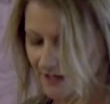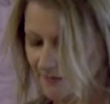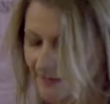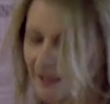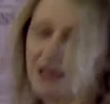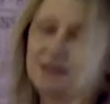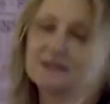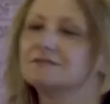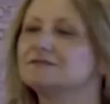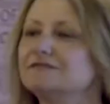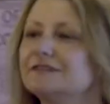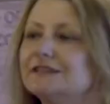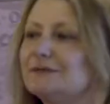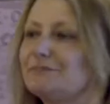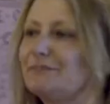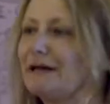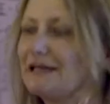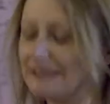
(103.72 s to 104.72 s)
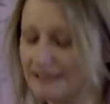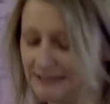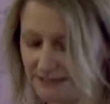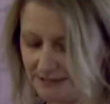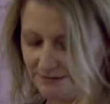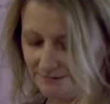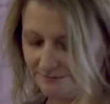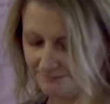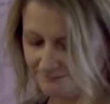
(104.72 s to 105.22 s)
And the Castlefield
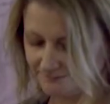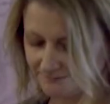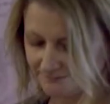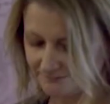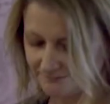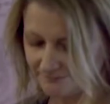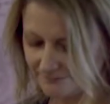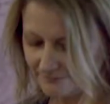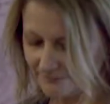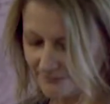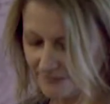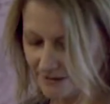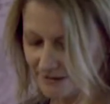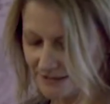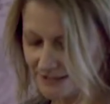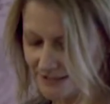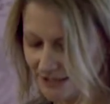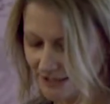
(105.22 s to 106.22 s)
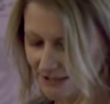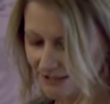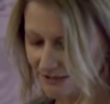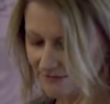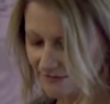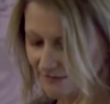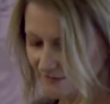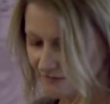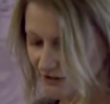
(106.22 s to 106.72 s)
Basin, the site
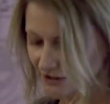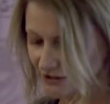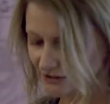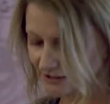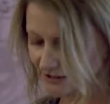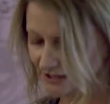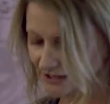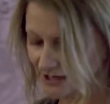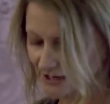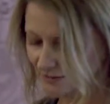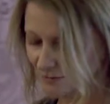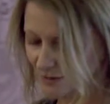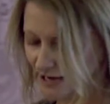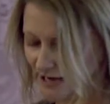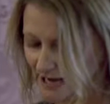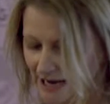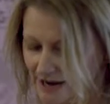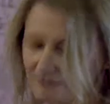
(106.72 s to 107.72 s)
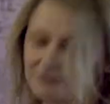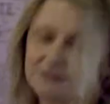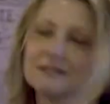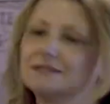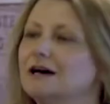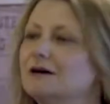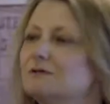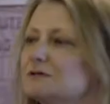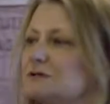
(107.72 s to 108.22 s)
of the first canal warehouse,
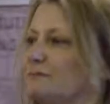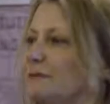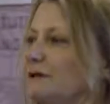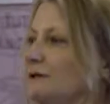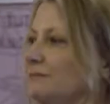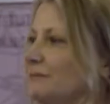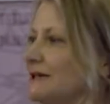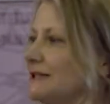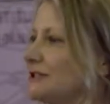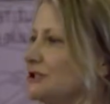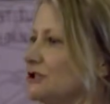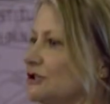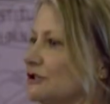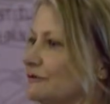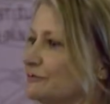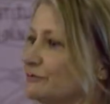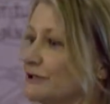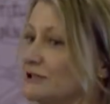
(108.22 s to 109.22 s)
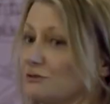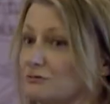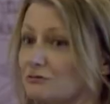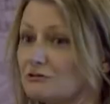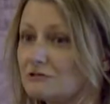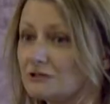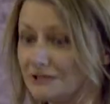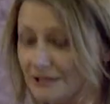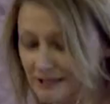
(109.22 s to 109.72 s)
and that was built by the Duke of
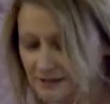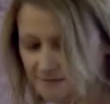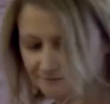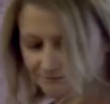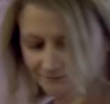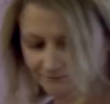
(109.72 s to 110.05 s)
Bridgewater.